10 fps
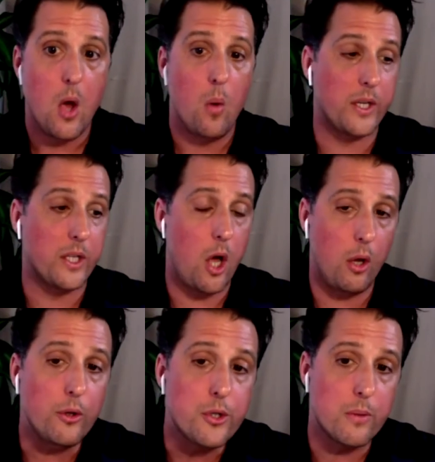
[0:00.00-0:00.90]
what
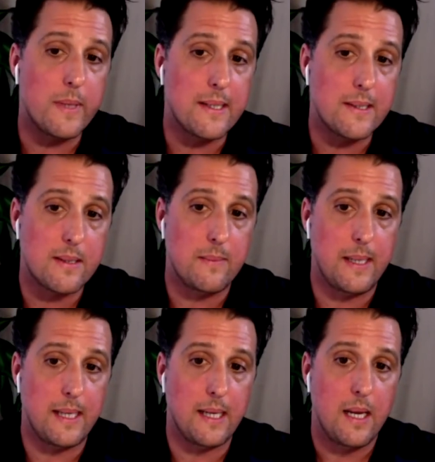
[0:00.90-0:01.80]
culture means to
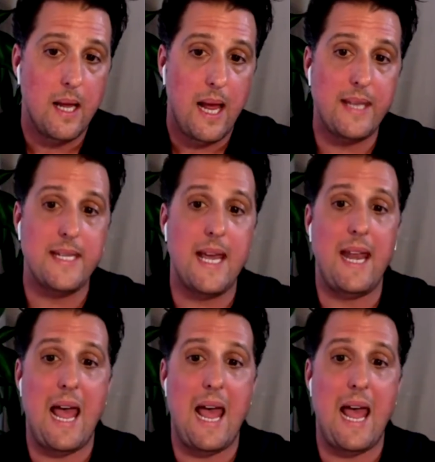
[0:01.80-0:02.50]
me, and yet